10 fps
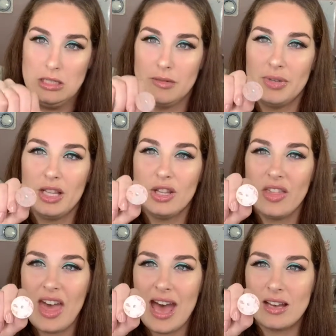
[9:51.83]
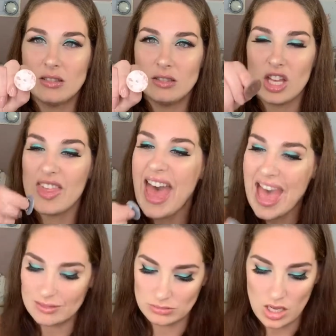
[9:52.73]
But look at that. Look at
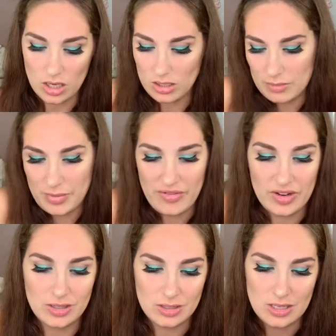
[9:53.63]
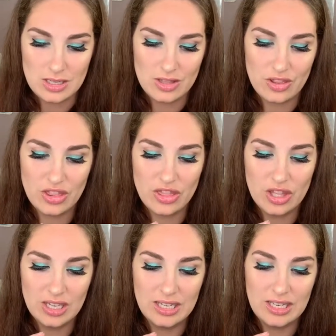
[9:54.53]
that. Perfect.
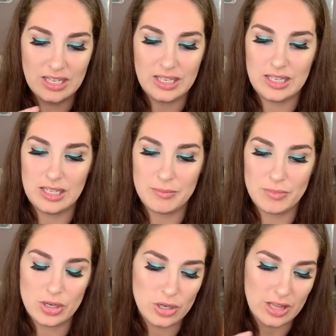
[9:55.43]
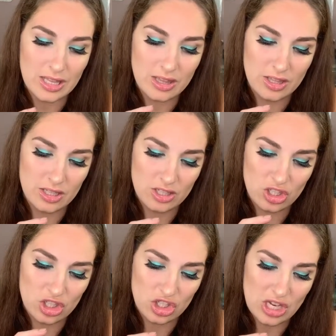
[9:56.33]
the glimmer that
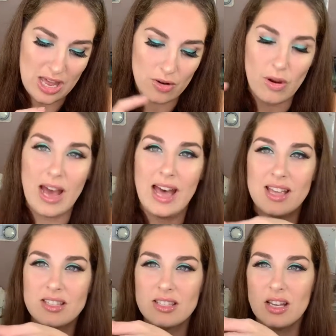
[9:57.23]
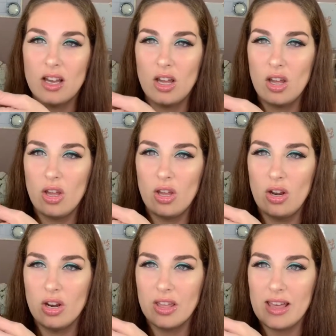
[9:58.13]
this shadow has.
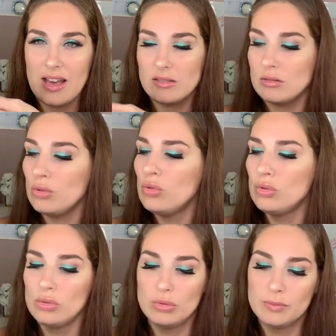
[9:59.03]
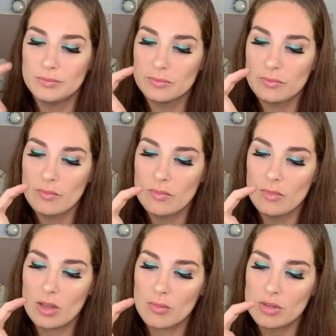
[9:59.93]
Look at that. Ooh.
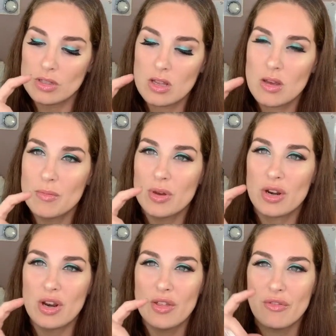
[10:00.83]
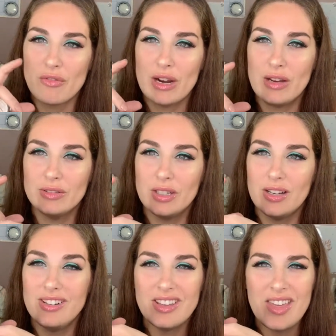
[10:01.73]
Another round on.